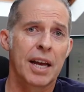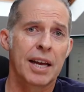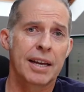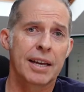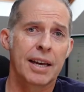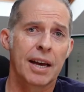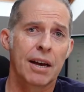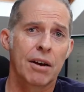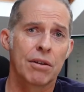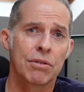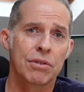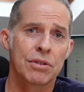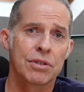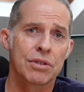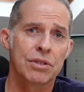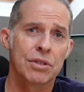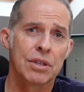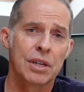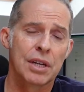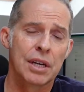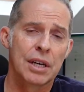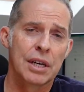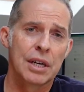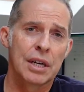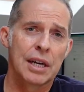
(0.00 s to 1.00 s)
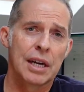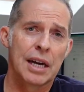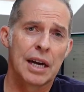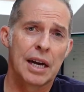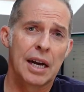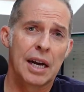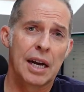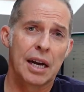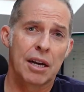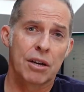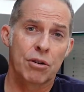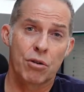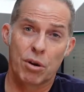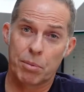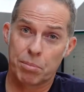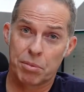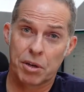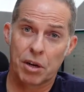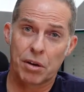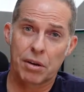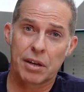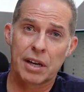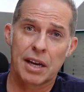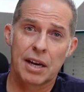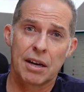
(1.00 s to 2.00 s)
accounts,
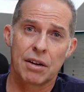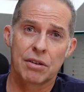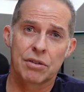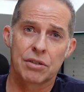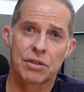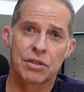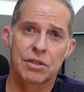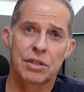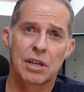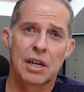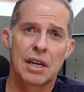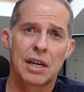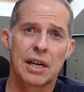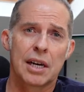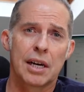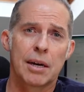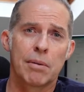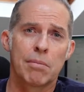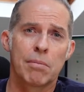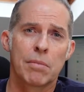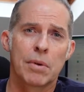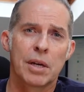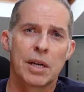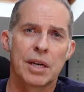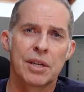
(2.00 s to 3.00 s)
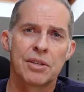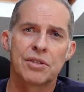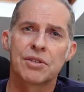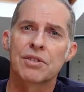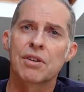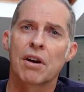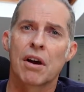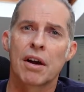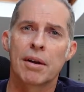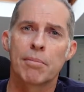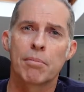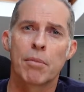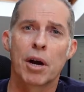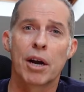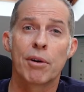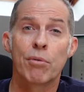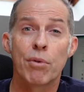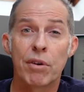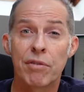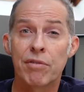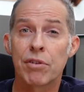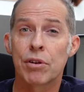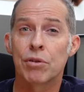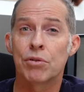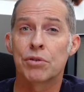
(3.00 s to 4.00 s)
crypto accounts inside my
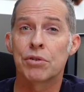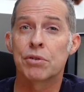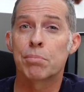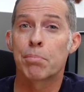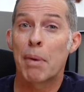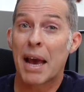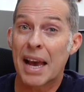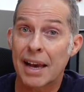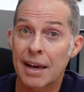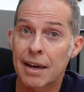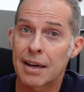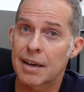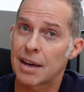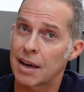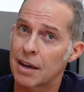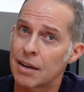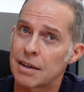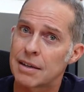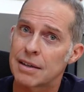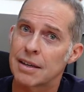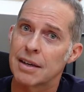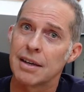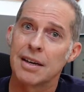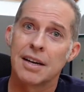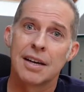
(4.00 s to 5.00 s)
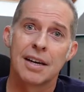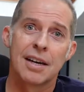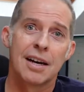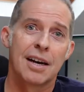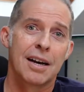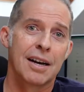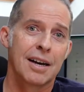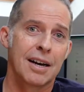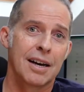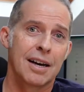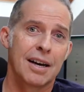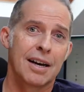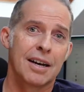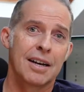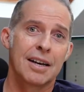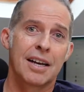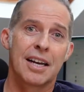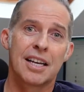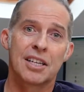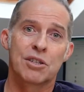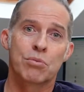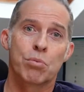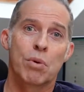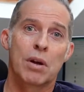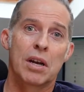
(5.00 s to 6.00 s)
Revolut bank account.
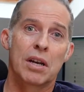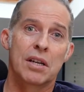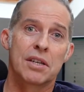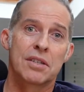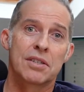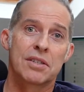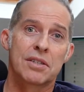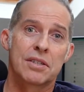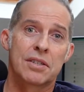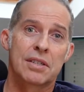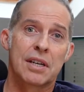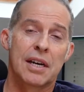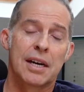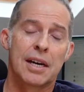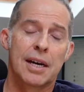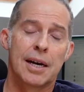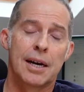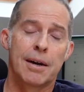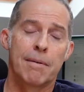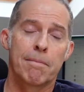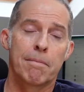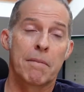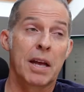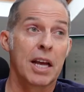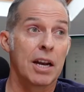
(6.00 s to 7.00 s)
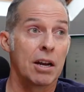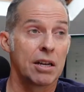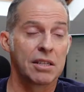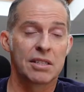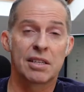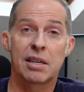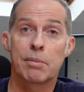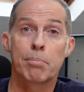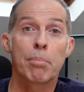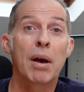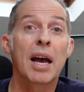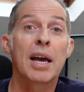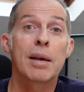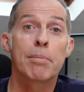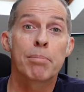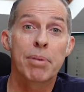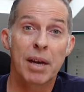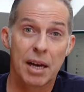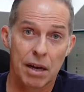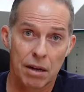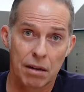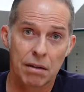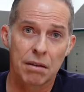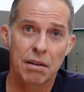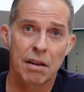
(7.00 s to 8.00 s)
As well as, and I see
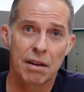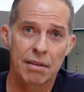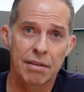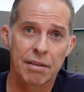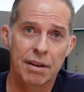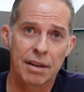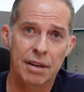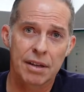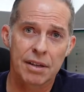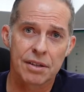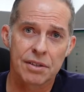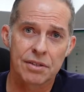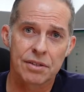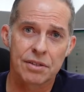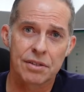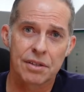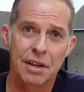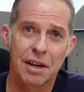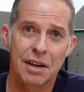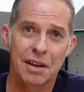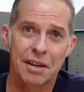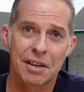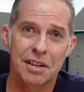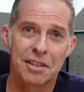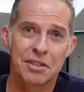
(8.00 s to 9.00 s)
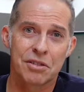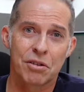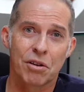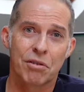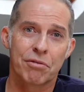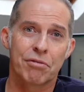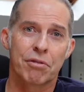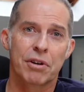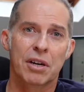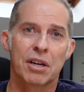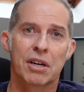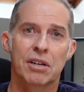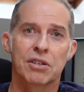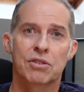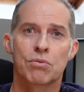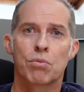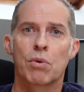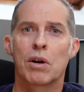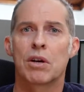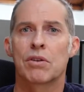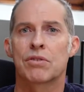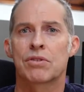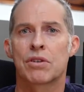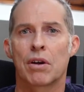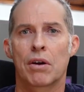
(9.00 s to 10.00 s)
PayPal, I think, is offering it as
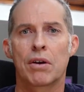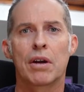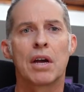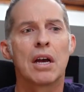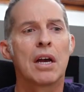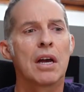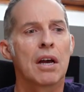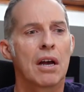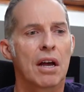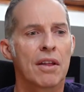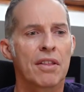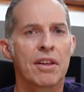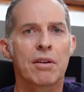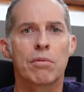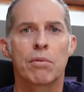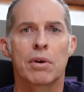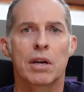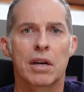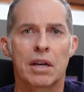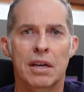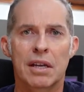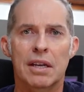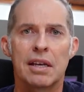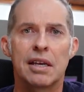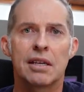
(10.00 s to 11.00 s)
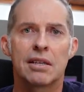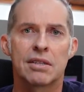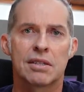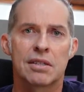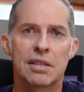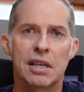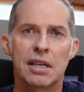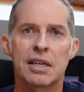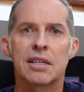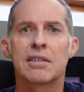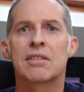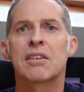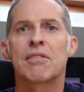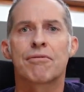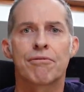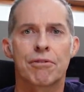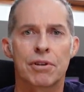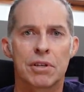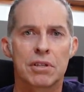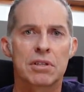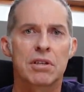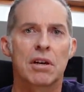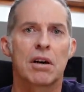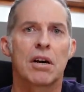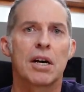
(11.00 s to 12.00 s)
well. So I think we're going to see
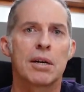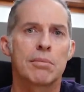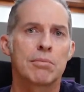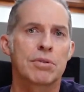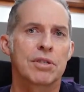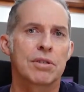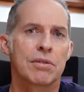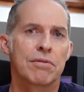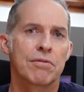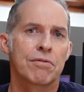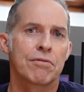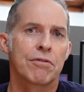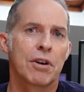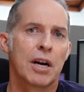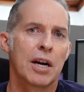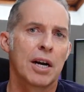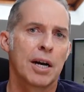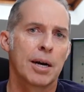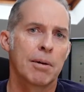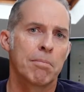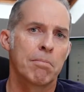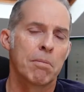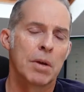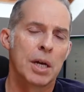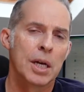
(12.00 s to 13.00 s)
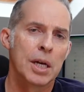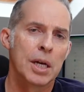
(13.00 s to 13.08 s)
different types of